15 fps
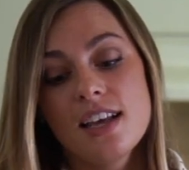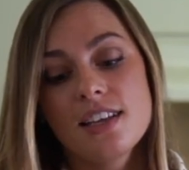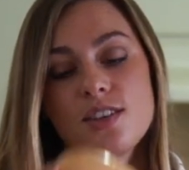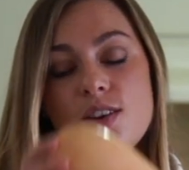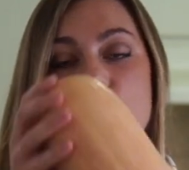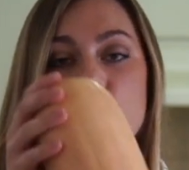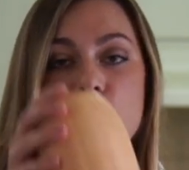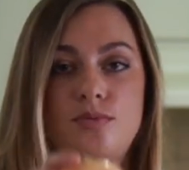
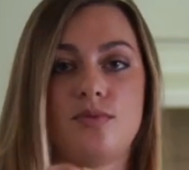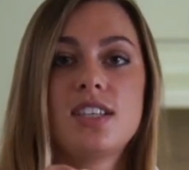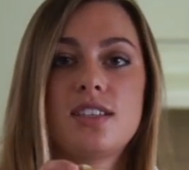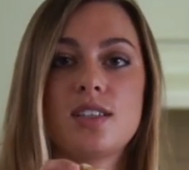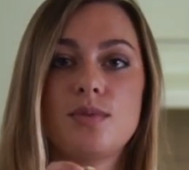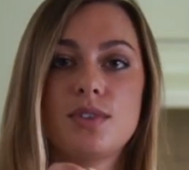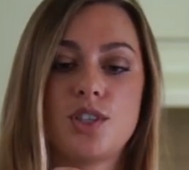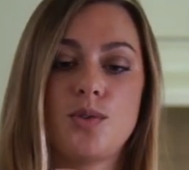So this
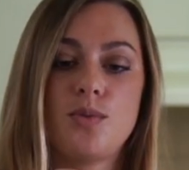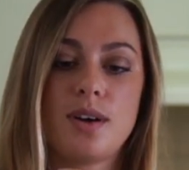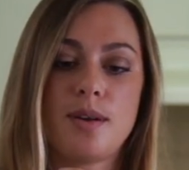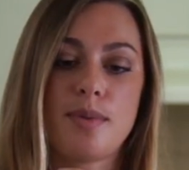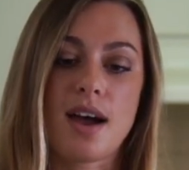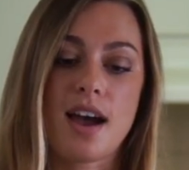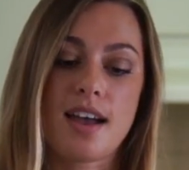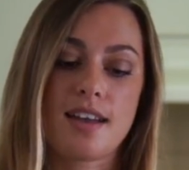is what you want to
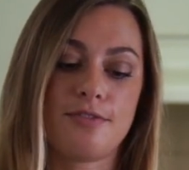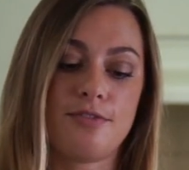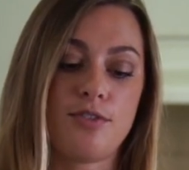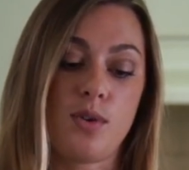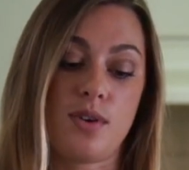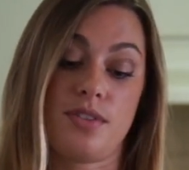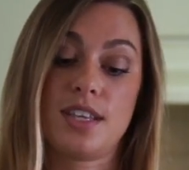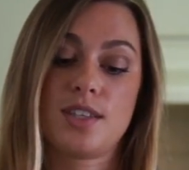buy
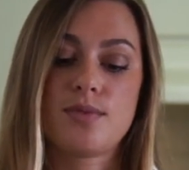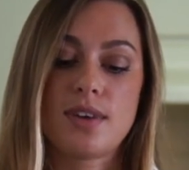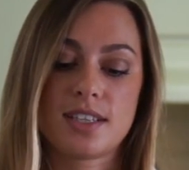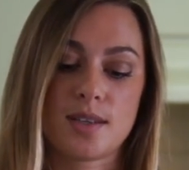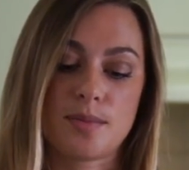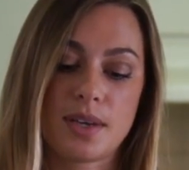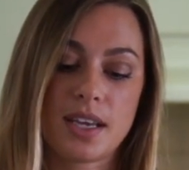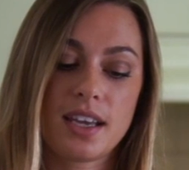for this
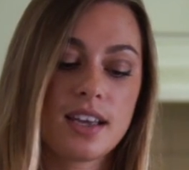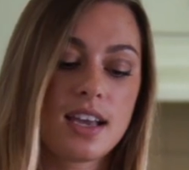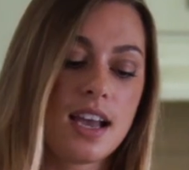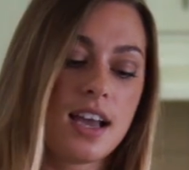recipe.